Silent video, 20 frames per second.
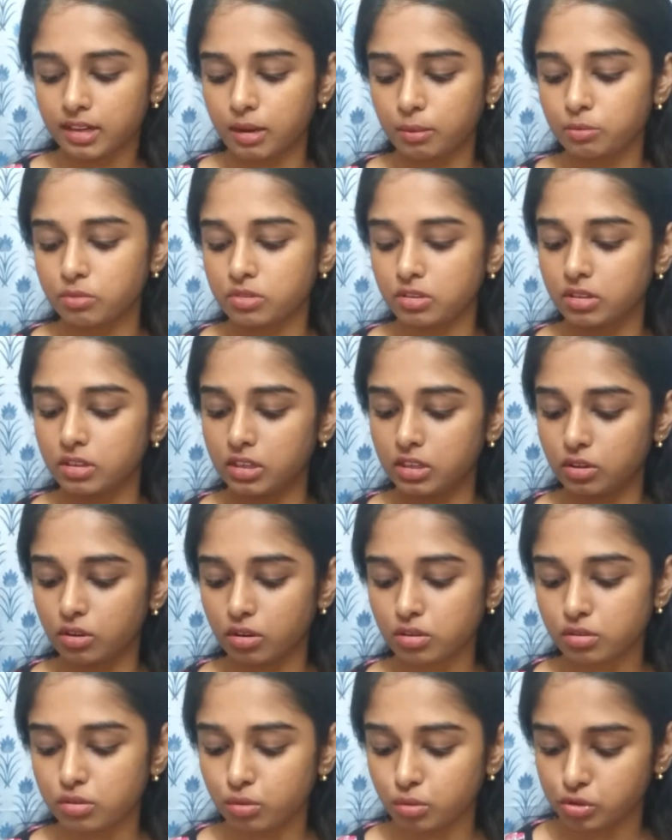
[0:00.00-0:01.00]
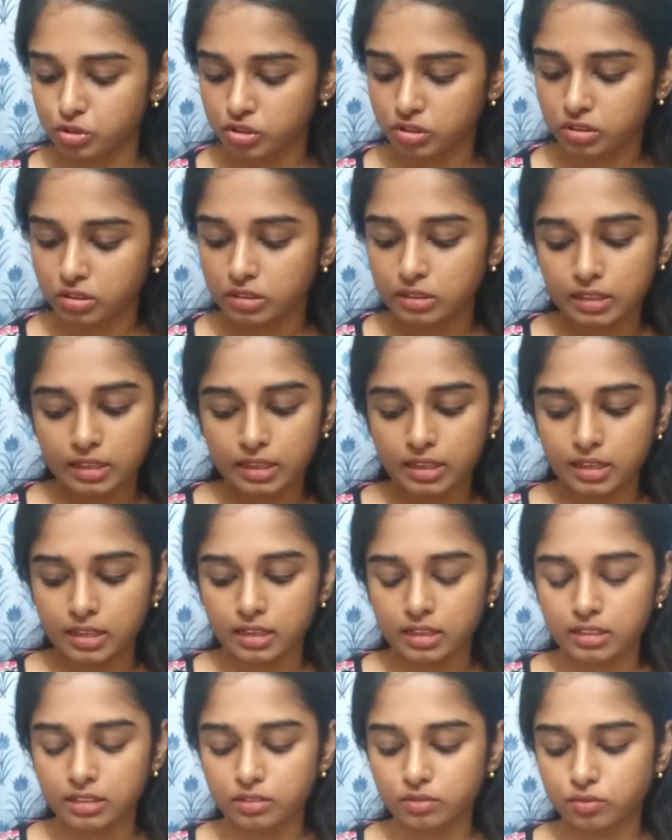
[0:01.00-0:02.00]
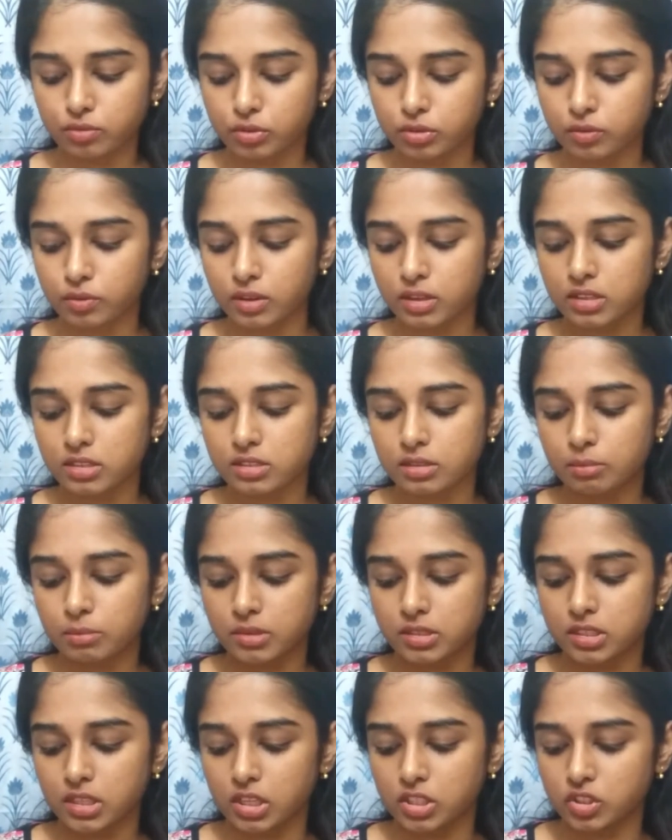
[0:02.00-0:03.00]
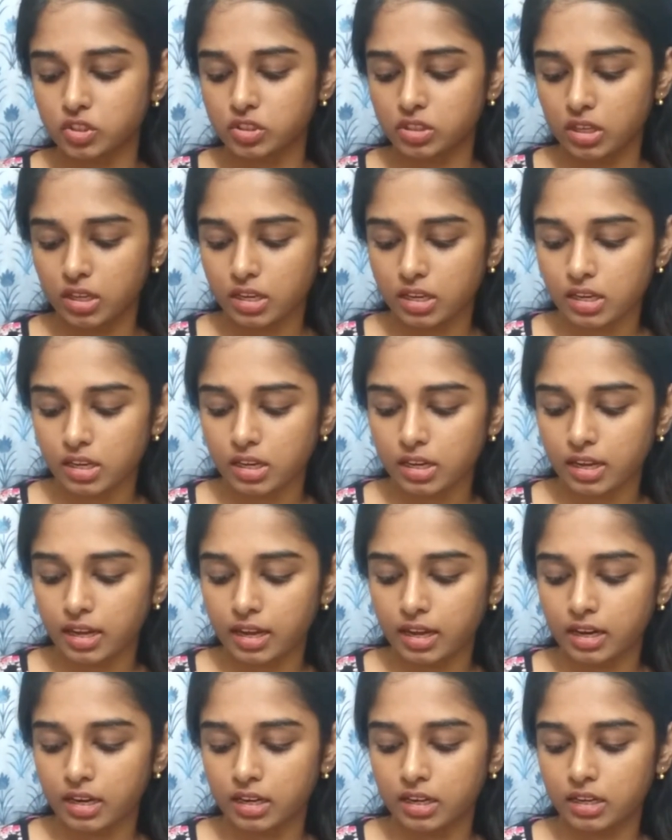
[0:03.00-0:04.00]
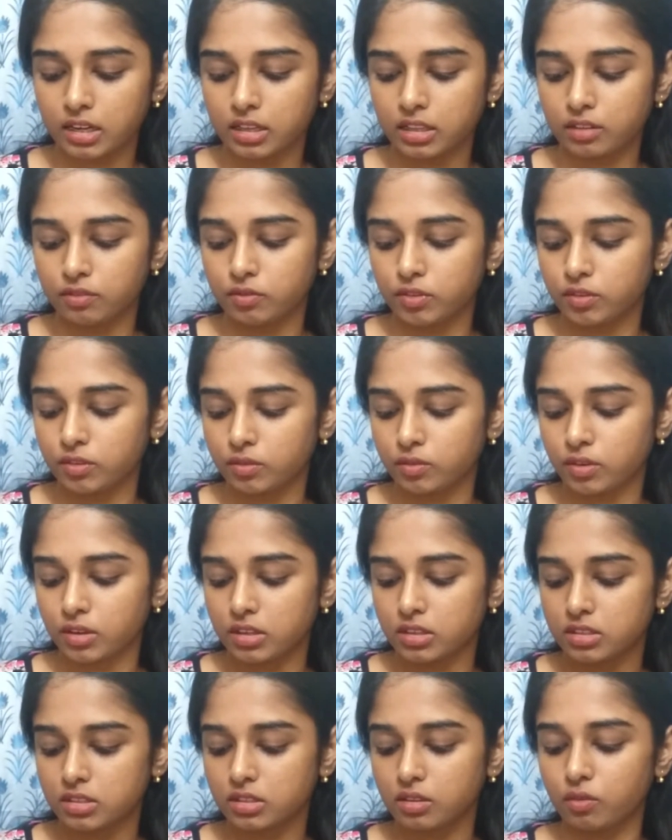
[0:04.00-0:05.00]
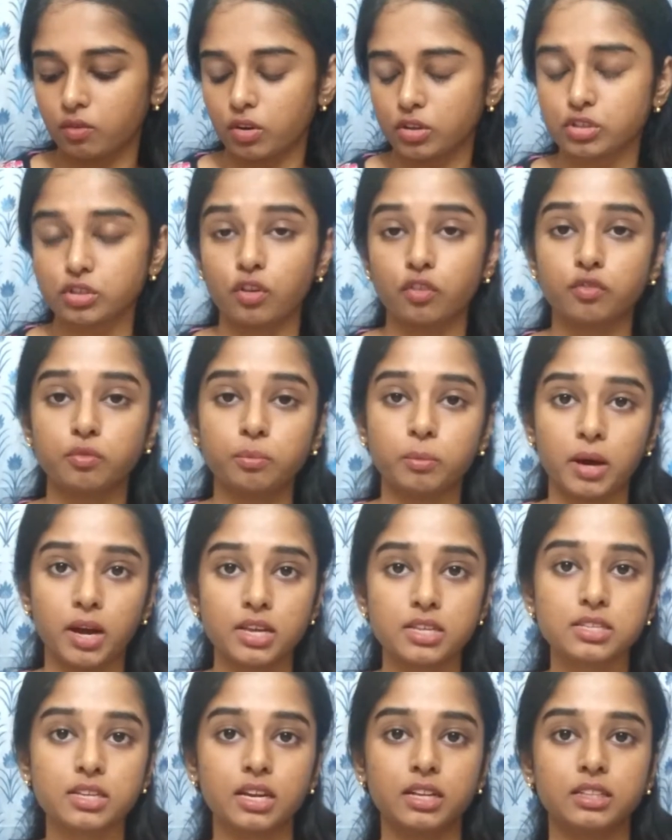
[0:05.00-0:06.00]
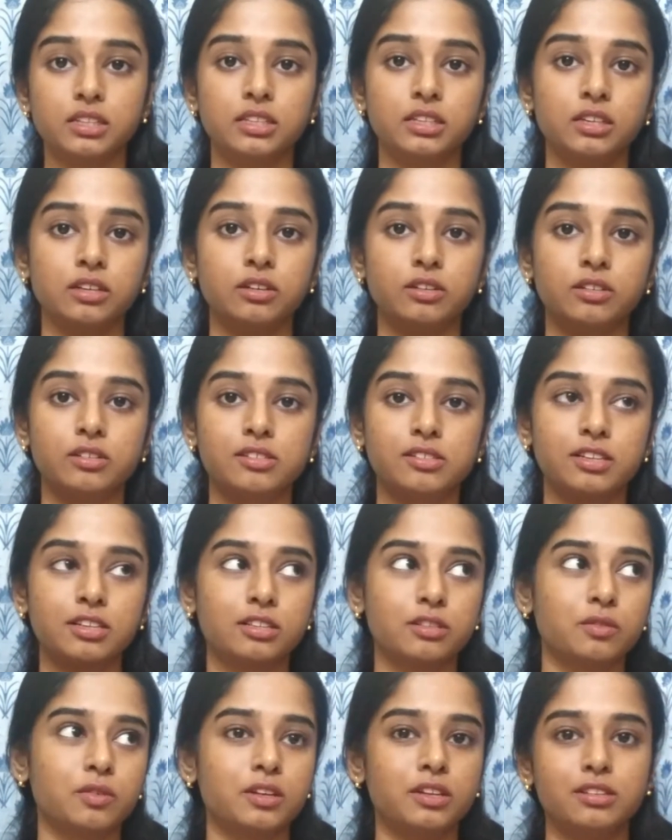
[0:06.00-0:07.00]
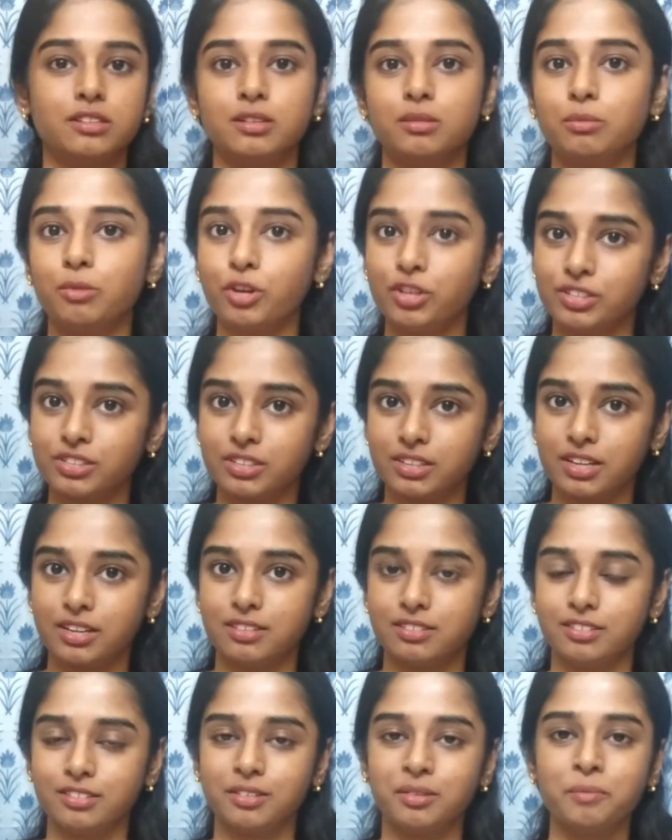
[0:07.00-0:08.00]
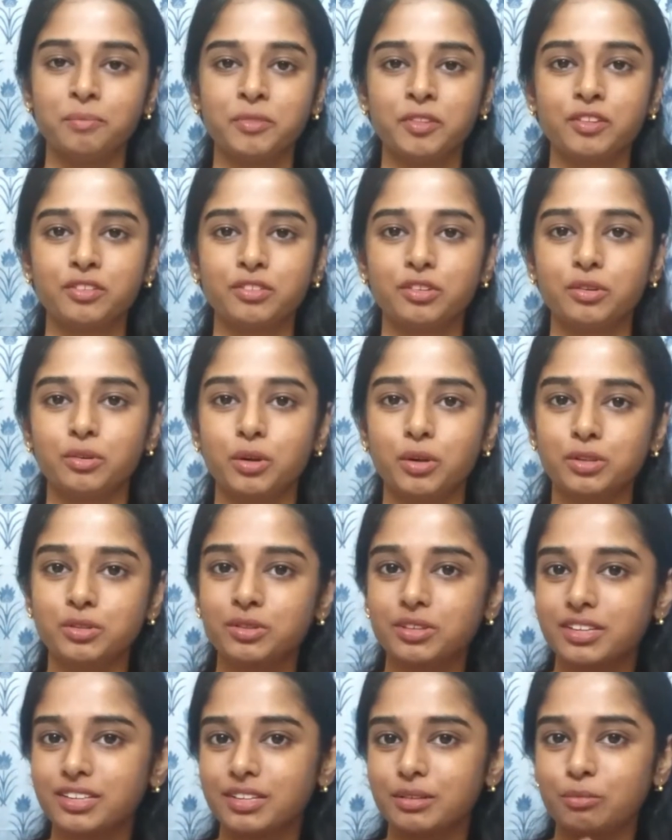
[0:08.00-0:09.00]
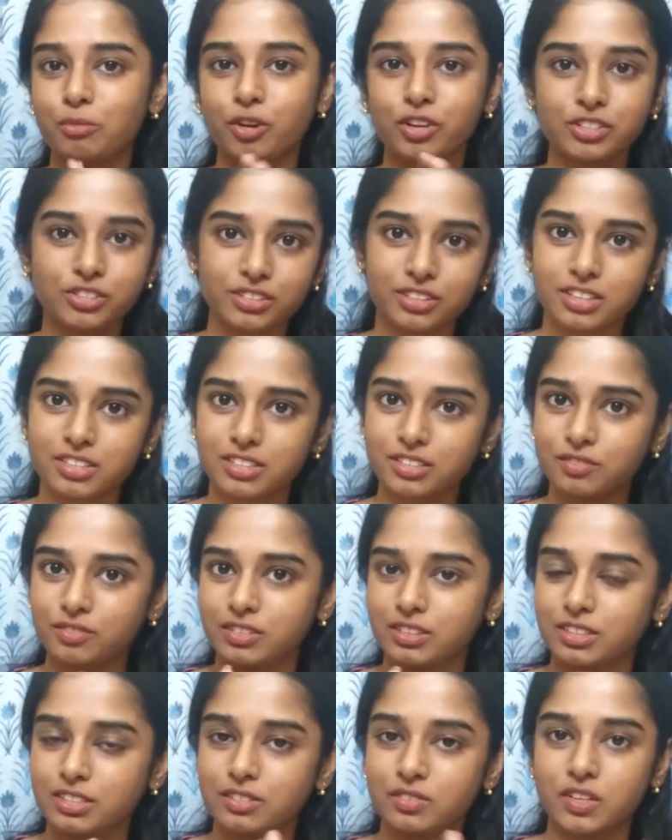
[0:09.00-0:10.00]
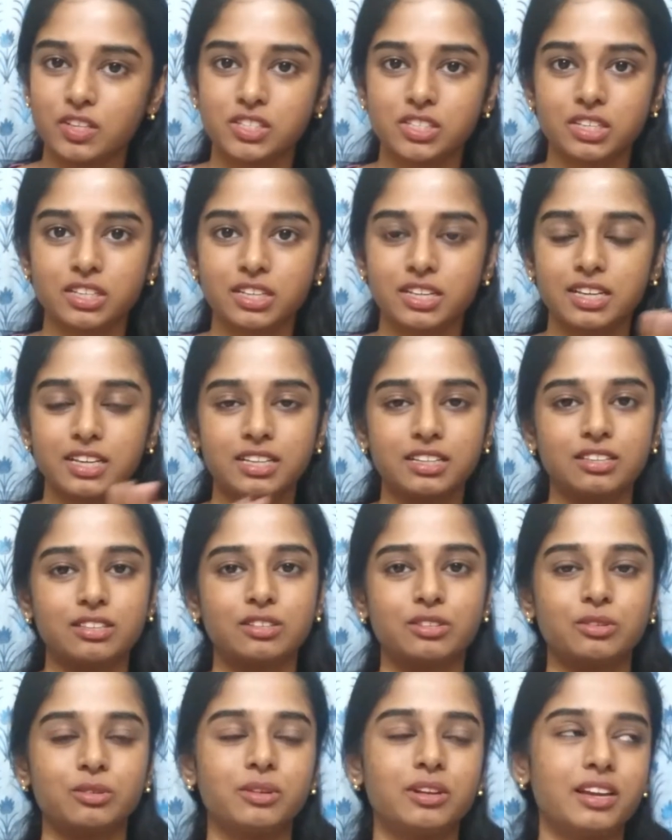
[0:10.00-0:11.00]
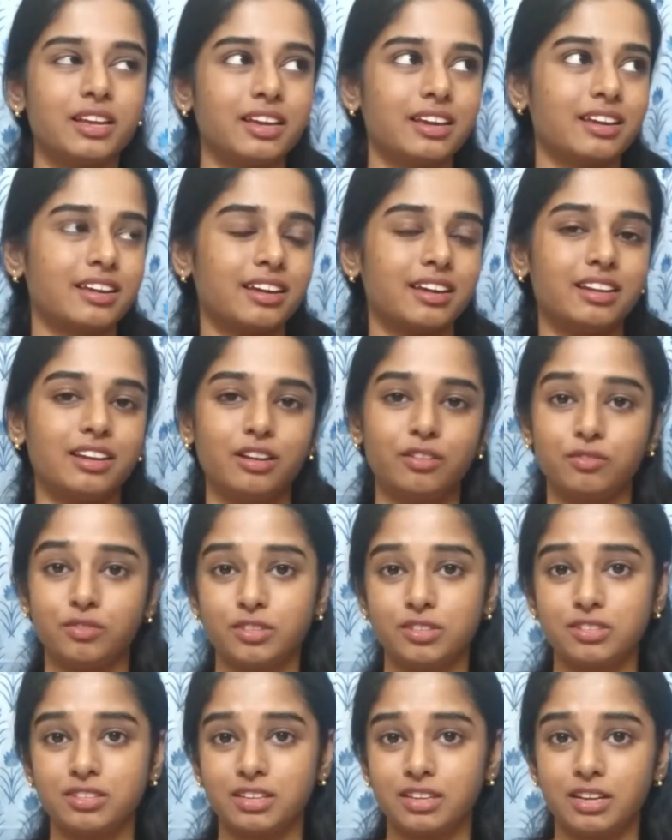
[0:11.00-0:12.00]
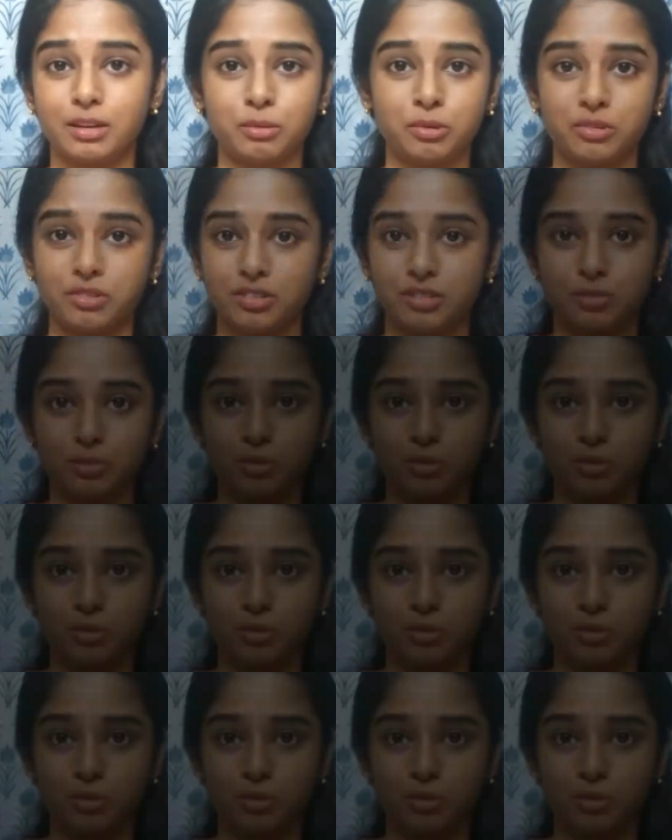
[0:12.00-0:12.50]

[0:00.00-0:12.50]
comes the detox lotion, the fourth one is the massage gel, and the fifth one is the wash off mask, and the sixth one is the moisturizer. So you also get a moisturizer with this facial kit. So like, I love this thing about this